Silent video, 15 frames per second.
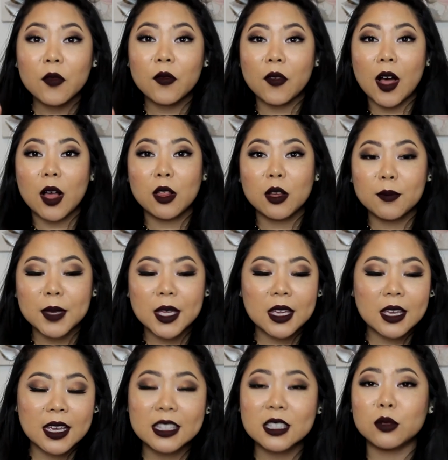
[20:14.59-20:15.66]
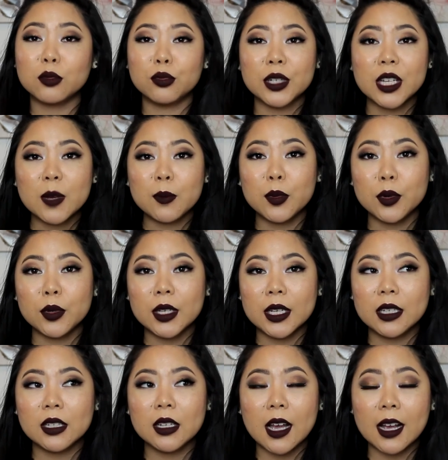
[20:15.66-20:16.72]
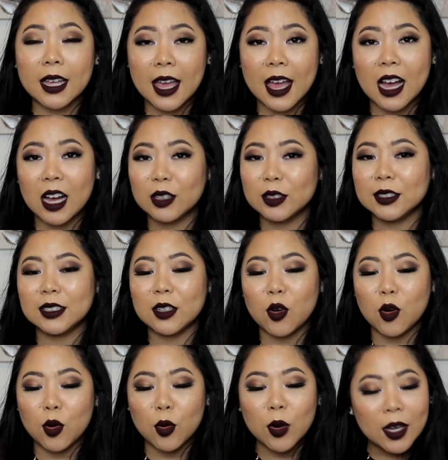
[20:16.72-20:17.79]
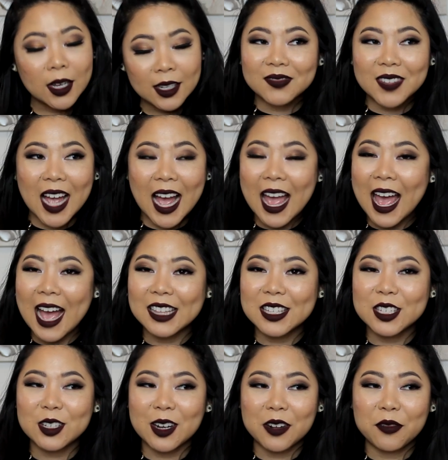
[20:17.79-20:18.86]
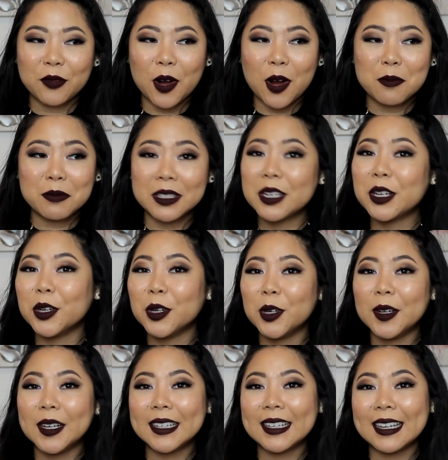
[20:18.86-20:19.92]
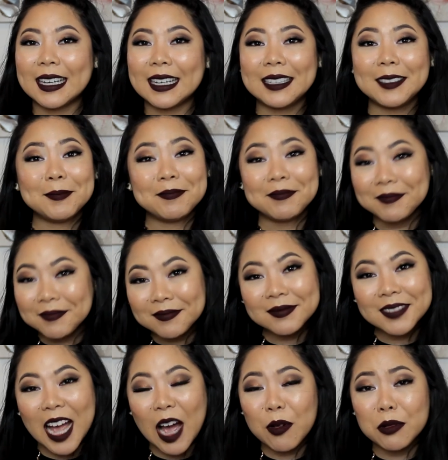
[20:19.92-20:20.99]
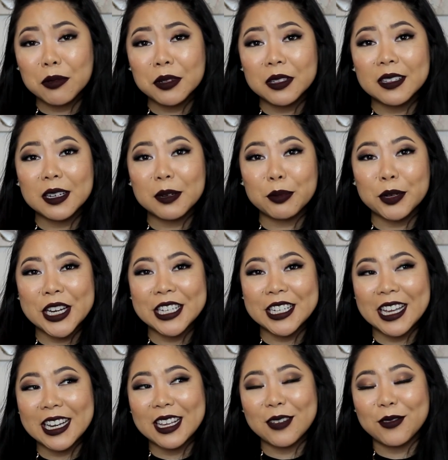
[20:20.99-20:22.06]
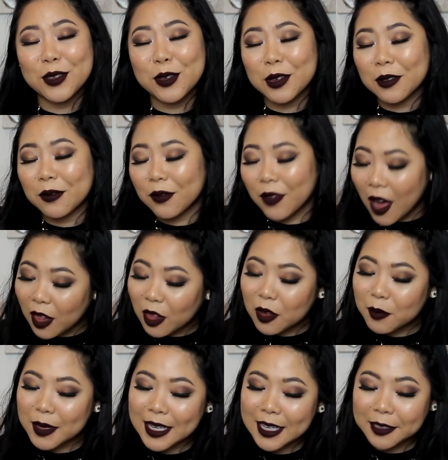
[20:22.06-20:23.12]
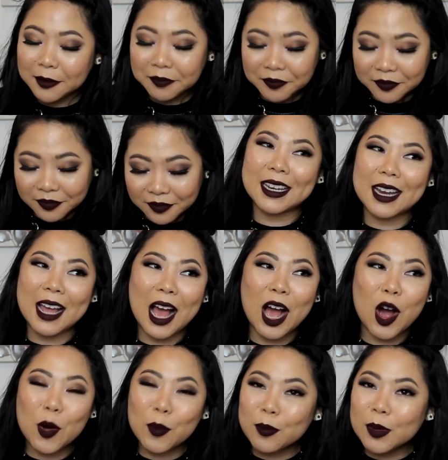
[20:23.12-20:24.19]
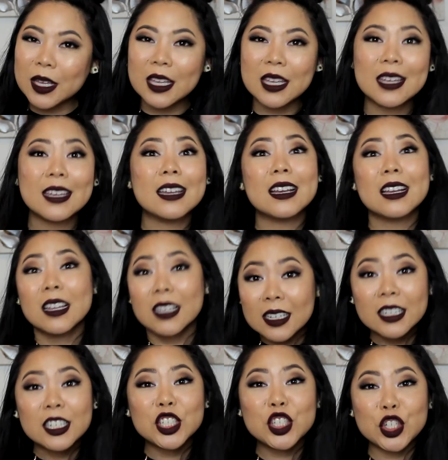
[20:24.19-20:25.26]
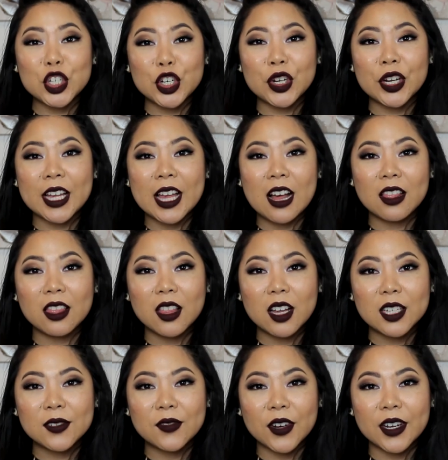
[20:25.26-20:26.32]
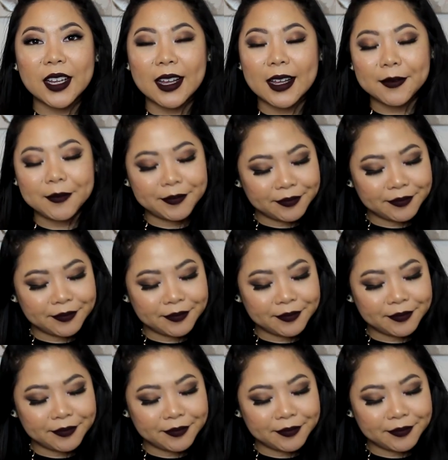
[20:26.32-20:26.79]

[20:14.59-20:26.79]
Follow me. It's a rebooted account, so I had to start from zero again. I would really appreciate it if you can follow me, and I'll be churning out looks for ya.